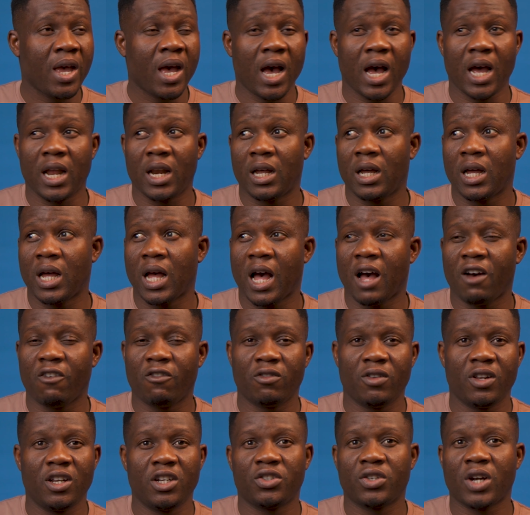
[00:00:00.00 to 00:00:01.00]
and
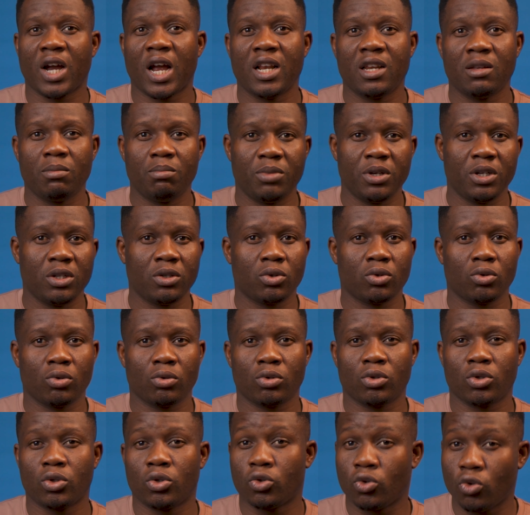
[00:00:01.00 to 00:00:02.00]
have literally been to
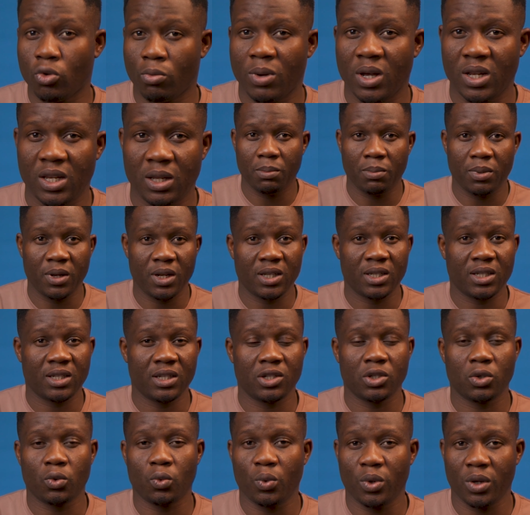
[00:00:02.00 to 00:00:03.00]
so many
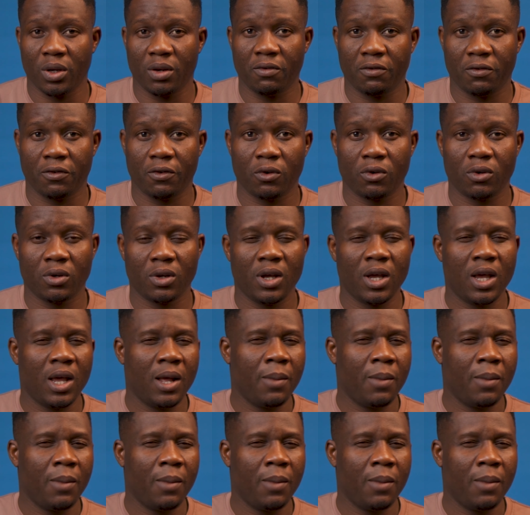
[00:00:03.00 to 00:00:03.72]
places with the phone.